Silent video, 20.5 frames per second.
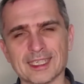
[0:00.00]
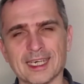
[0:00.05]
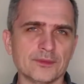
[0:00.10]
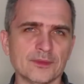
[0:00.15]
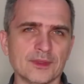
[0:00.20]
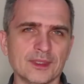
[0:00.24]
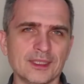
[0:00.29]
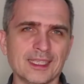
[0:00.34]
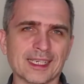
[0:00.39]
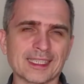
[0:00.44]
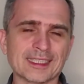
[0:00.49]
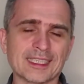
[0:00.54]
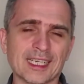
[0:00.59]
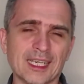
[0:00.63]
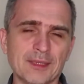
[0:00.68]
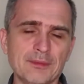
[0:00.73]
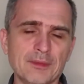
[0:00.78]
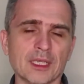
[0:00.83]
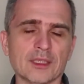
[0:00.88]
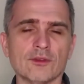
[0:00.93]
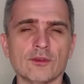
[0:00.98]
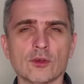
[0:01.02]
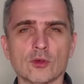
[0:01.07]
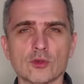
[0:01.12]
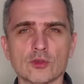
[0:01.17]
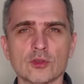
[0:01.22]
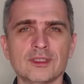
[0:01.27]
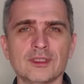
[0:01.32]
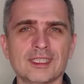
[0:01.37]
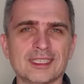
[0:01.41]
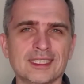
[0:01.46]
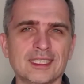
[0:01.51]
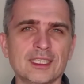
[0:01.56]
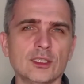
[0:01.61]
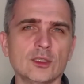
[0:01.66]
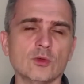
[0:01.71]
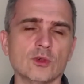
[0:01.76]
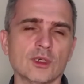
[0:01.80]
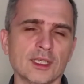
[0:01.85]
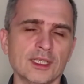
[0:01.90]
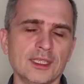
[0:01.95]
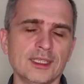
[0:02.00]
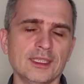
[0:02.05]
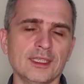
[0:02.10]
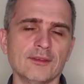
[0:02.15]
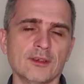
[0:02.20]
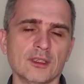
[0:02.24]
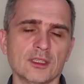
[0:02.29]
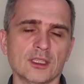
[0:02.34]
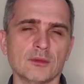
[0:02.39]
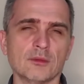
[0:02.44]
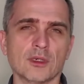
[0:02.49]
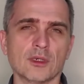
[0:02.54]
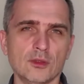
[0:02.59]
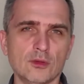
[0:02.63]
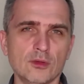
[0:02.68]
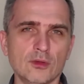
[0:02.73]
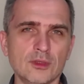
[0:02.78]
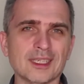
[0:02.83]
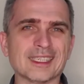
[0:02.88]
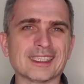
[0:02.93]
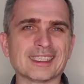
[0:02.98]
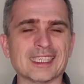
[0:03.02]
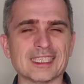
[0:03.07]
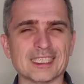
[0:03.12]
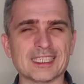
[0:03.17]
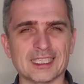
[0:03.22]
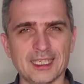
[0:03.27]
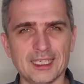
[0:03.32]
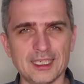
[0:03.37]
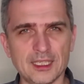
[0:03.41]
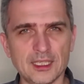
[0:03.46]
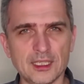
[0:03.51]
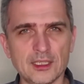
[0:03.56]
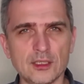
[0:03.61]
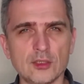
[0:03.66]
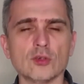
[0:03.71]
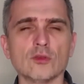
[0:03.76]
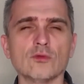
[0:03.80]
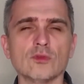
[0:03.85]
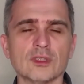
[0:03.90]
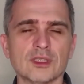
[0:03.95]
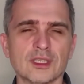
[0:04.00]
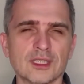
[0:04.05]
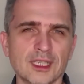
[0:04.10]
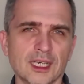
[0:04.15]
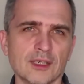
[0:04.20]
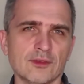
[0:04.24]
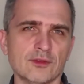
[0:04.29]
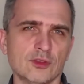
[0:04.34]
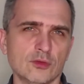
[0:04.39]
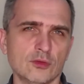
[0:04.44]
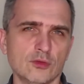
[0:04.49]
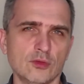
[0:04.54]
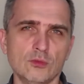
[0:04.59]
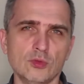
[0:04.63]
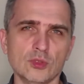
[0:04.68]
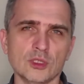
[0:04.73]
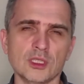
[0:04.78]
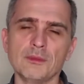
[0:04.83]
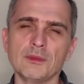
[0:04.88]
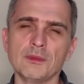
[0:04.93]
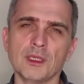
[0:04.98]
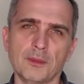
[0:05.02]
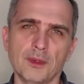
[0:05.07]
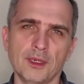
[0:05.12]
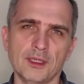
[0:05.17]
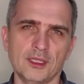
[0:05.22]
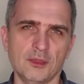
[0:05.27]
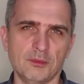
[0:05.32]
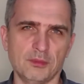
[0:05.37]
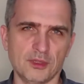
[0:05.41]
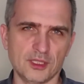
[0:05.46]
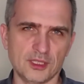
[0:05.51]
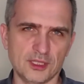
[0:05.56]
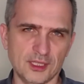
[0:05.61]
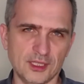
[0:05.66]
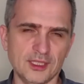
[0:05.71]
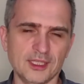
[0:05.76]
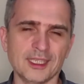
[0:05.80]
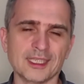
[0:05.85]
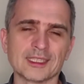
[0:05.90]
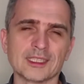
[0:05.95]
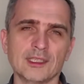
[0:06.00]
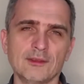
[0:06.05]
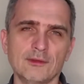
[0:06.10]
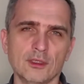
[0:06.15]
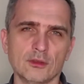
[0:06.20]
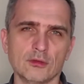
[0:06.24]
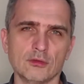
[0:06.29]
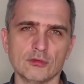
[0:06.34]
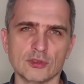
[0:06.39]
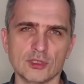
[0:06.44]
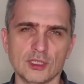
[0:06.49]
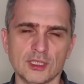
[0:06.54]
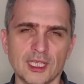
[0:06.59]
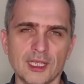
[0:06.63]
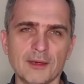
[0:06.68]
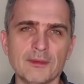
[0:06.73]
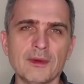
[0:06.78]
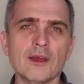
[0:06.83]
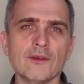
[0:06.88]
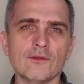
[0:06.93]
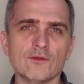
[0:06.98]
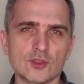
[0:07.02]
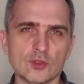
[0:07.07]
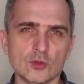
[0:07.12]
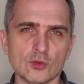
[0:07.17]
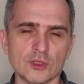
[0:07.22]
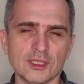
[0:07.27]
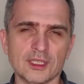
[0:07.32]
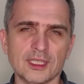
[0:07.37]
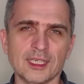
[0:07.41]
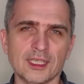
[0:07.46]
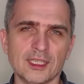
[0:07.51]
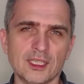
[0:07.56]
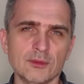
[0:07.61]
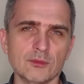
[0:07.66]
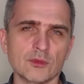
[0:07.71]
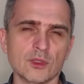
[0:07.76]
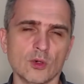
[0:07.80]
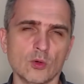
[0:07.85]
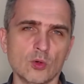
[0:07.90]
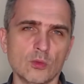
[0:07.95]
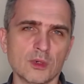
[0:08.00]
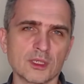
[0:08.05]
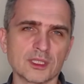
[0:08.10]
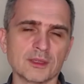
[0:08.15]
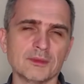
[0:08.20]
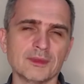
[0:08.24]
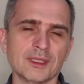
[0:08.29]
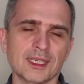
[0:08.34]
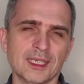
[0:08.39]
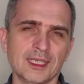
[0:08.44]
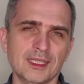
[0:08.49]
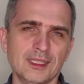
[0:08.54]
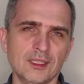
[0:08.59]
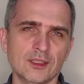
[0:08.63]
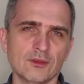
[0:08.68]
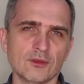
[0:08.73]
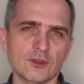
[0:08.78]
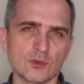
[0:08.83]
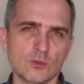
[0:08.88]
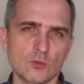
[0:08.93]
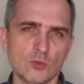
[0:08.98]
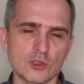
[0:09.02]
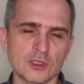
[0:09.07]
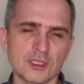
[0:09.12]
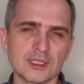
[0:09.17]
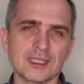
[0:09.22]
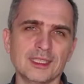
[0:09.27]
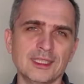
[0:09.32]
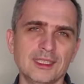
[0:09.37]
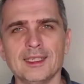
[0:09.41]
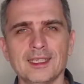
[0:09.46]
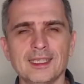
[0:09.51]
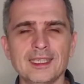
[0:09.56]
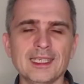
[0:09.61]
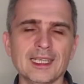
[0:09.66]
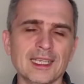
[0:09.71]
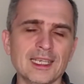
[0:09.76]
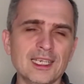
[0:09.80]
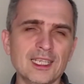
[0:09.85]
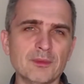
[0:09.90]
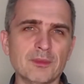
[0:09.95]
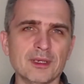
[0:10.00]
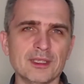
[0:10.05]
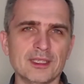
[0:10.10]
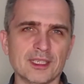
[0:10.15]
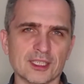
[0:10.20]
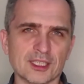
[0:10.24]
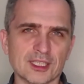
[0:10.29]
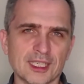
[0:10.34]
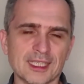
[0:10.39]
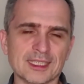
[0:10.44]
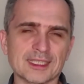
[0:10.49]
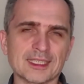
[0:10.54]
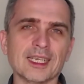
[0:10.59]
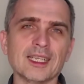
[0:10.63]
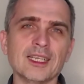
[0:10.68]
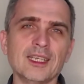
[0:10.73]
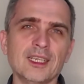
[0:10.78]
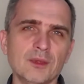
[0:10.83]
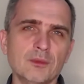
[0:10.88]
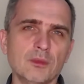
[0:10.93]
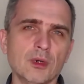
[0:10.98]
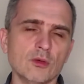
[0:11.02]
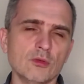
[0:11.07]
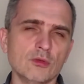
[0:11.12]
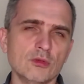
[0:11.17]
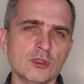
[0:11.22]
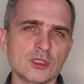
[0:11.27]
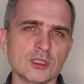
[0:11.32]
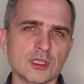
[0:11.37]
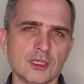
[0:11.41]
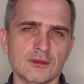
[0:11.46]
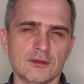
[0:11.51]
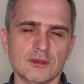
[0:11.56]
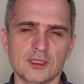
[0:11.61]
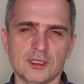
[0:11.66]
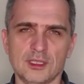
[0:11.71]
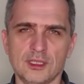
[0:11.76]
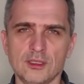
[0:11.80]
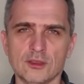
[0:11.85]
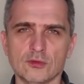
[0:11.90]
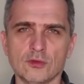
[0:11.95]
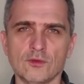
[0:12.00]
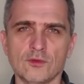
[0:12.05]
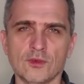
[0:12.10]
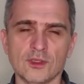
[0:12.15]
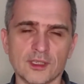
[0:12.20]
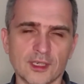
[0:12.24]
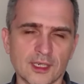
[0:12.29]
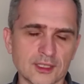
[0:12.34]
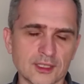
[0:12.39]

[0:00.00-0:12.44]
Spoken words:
And I think that sooner or later it will be resolved. You will return to your hometown, where, I am absolutely sure, in time life will begin to improve.